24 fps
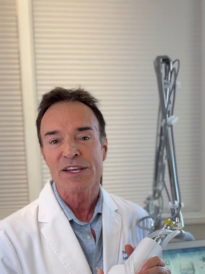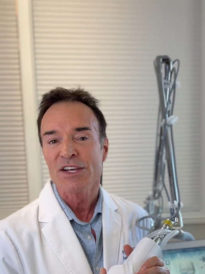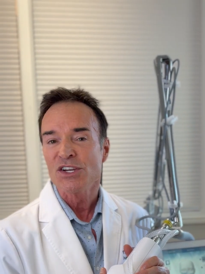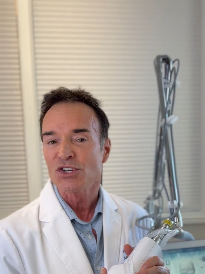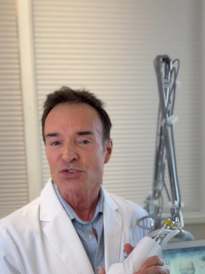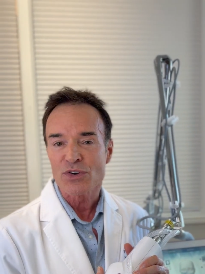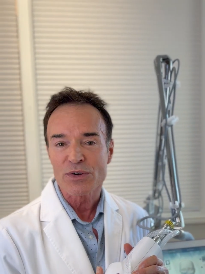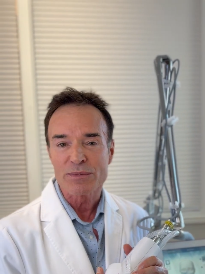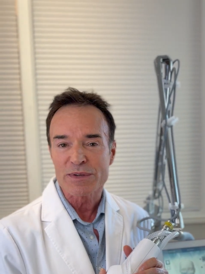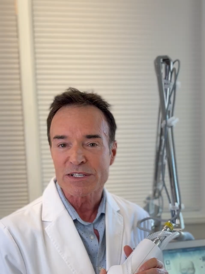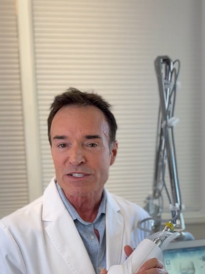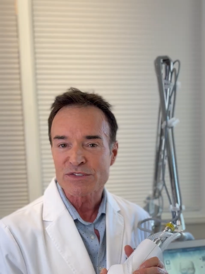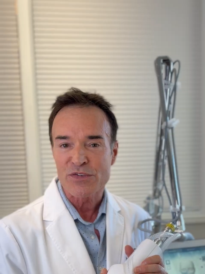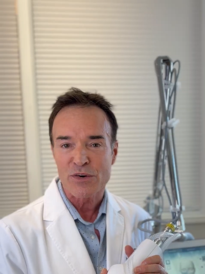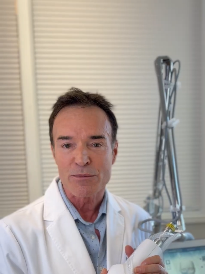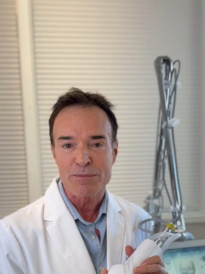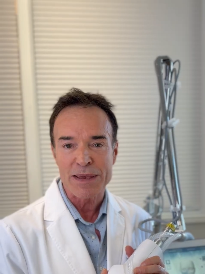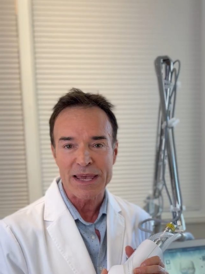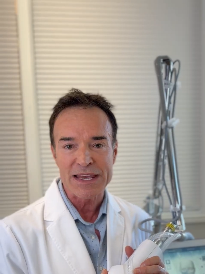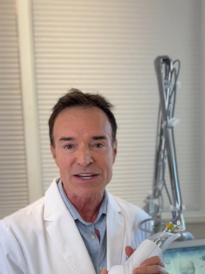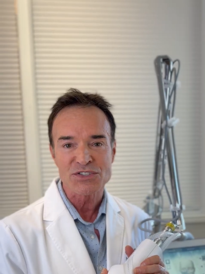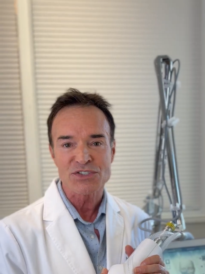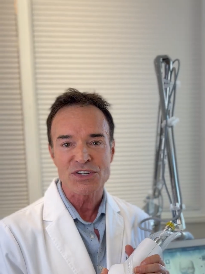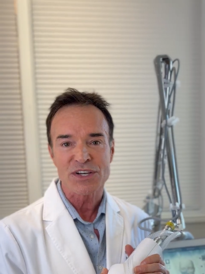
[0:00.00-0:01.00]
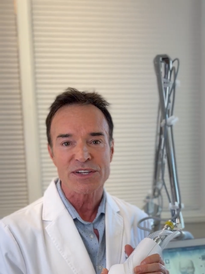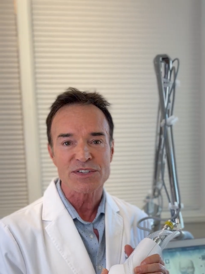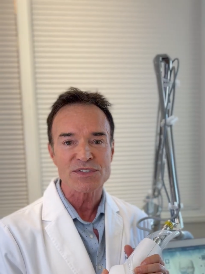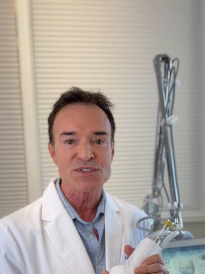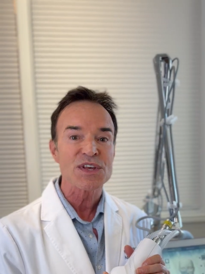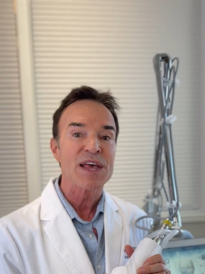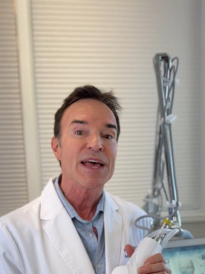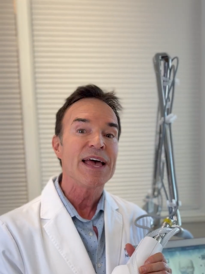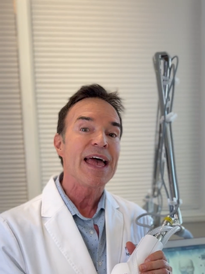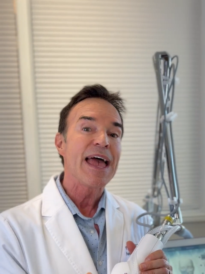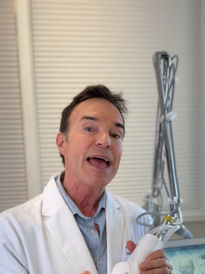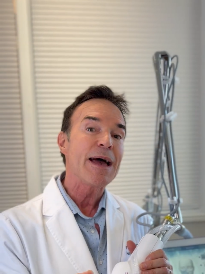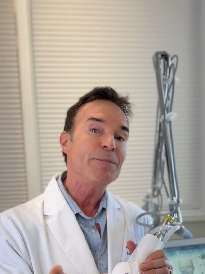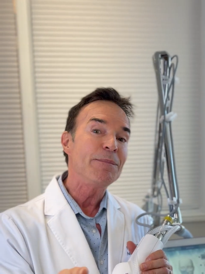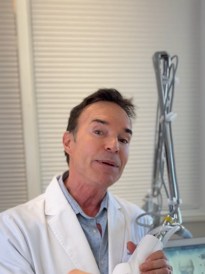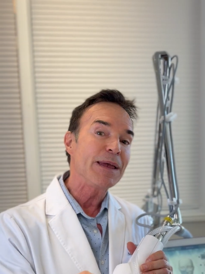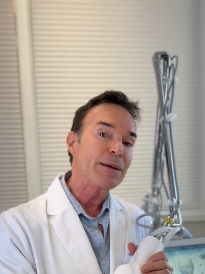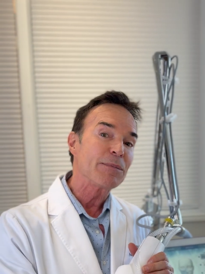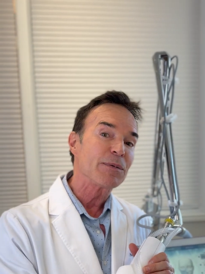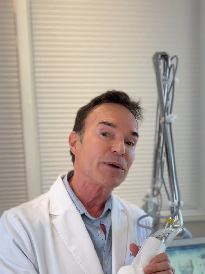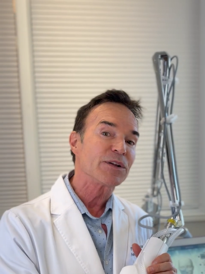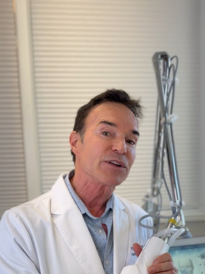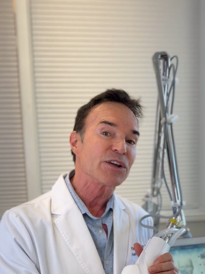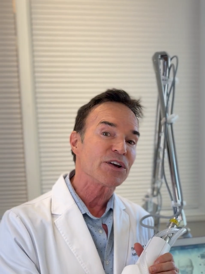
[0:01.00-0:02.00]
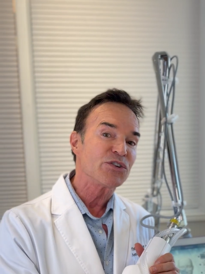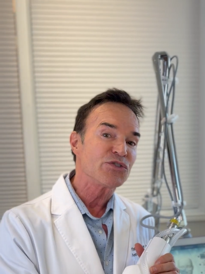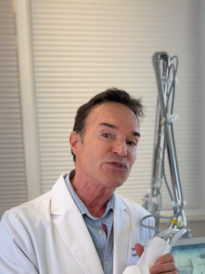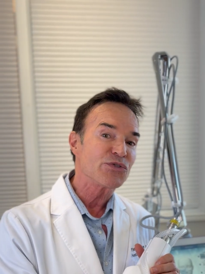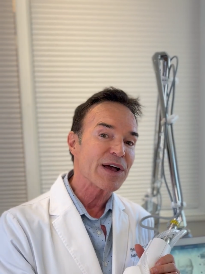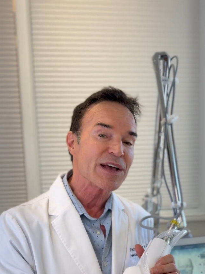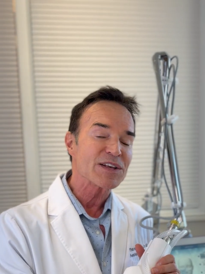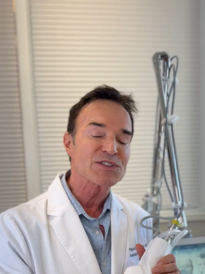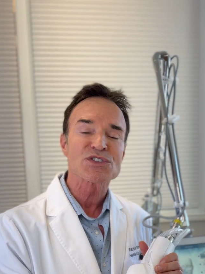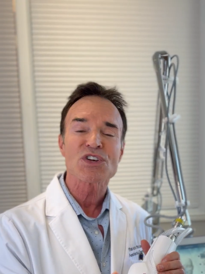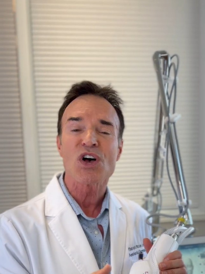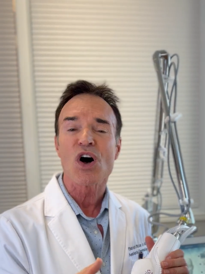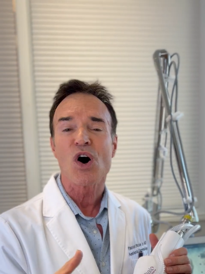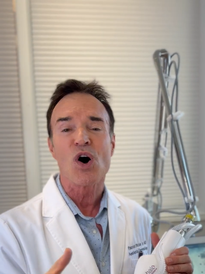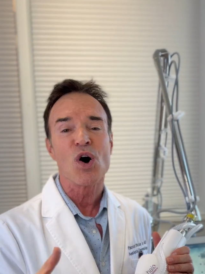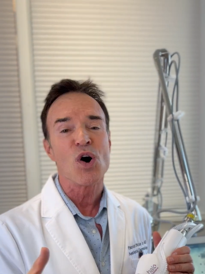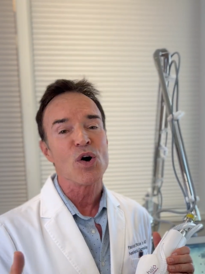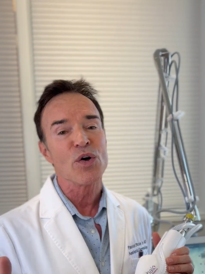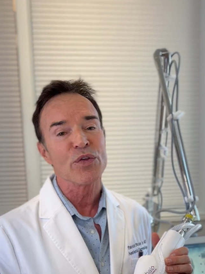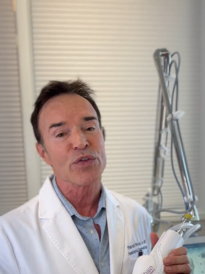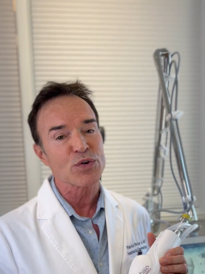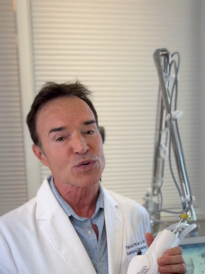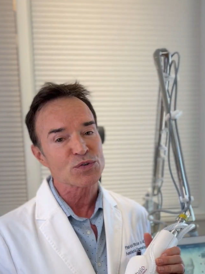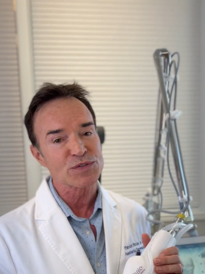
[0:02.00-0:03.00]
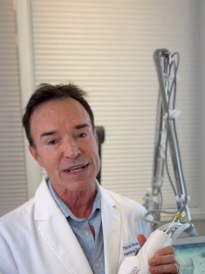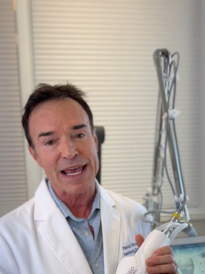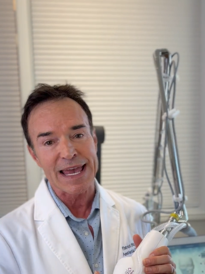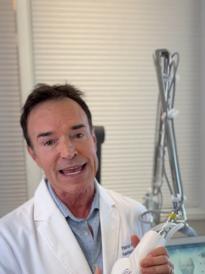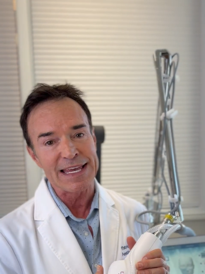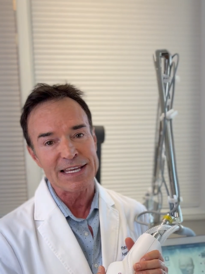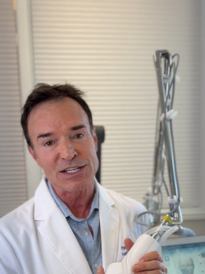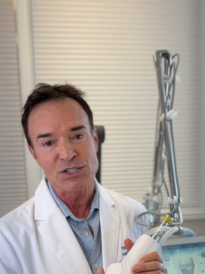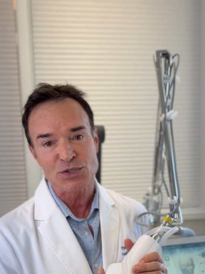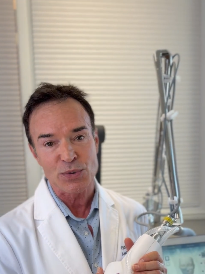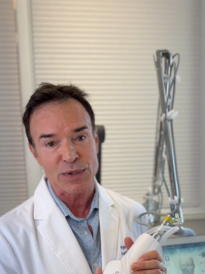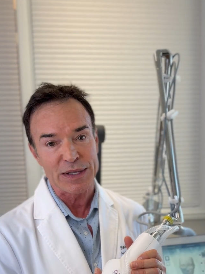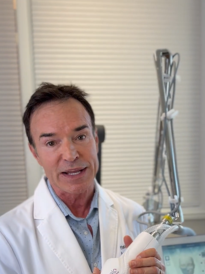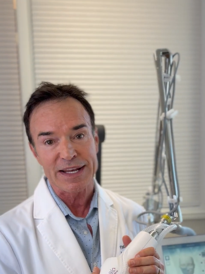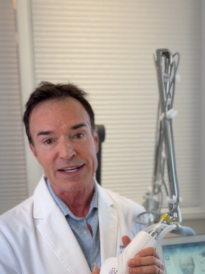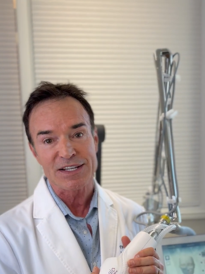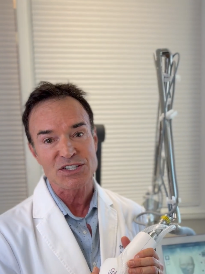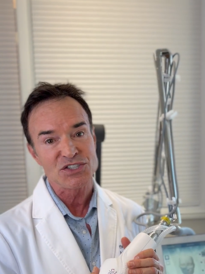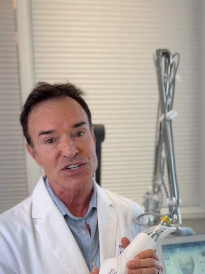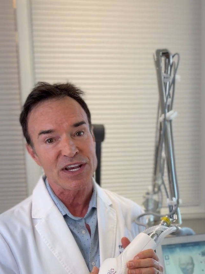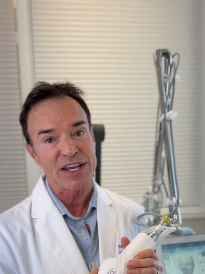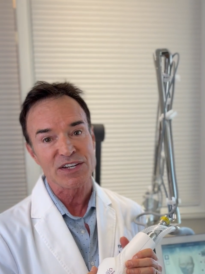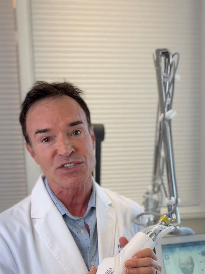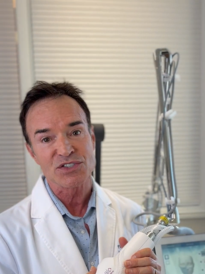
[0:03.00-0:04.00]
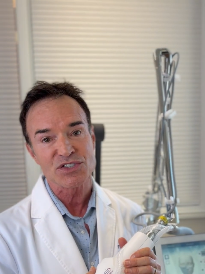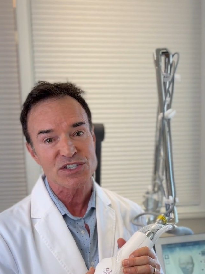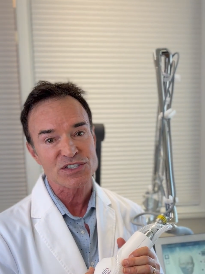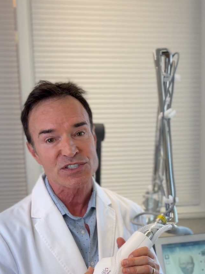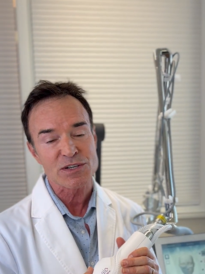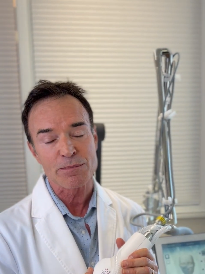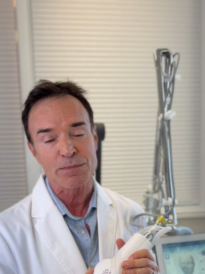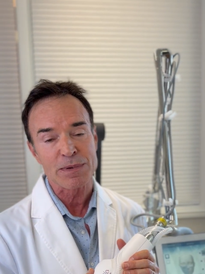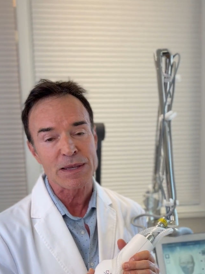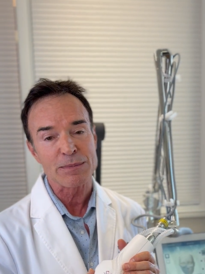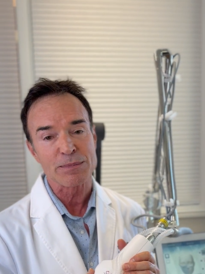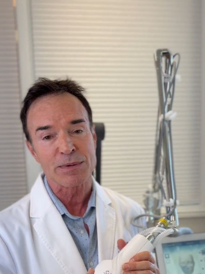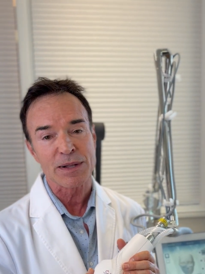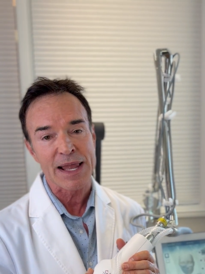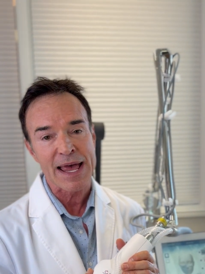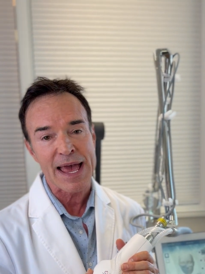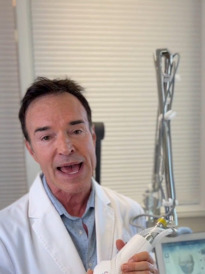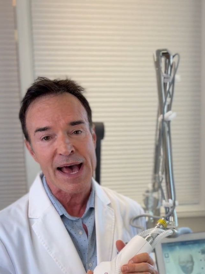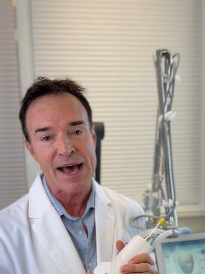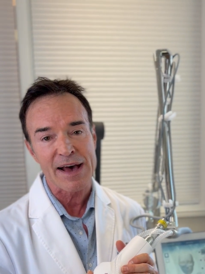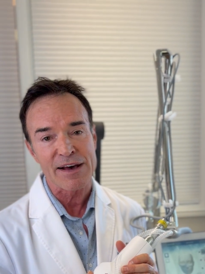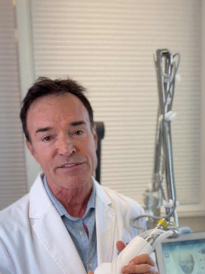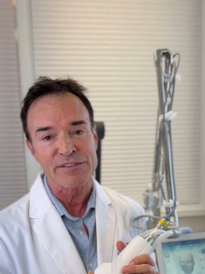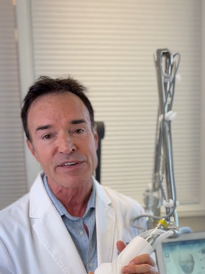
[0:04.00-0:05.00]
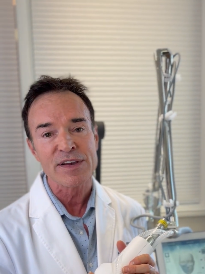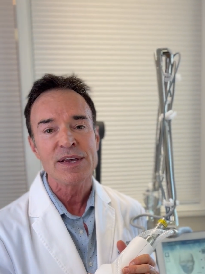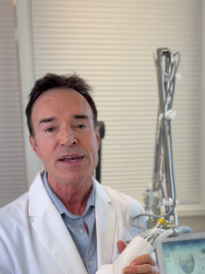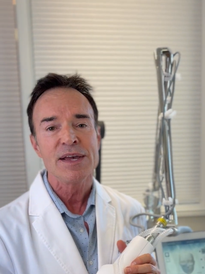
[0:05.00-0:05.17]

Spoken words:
treatments for patients and be able to address all those age-related changes that people have: